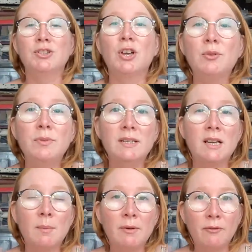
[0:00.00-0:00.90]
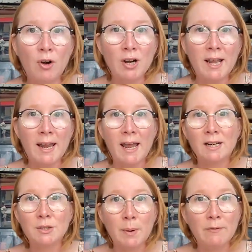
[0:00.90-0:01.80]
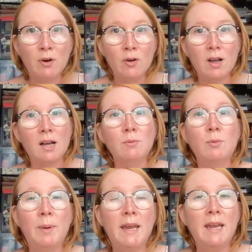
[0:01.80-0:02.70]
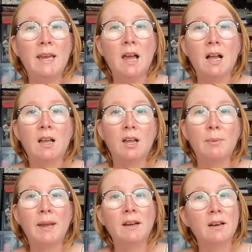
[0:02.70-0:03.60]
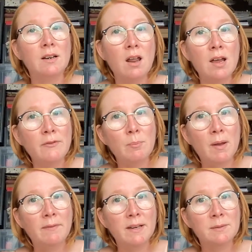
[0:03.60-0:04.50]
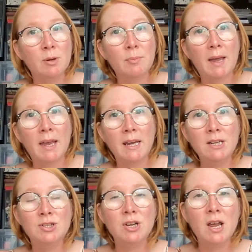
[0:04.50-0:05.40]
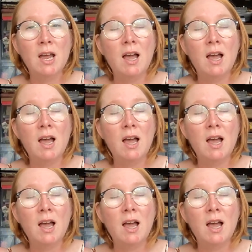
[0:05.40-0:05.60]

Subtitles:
So this coming Friday at 12 o'clock, I will be going live on my Facebook page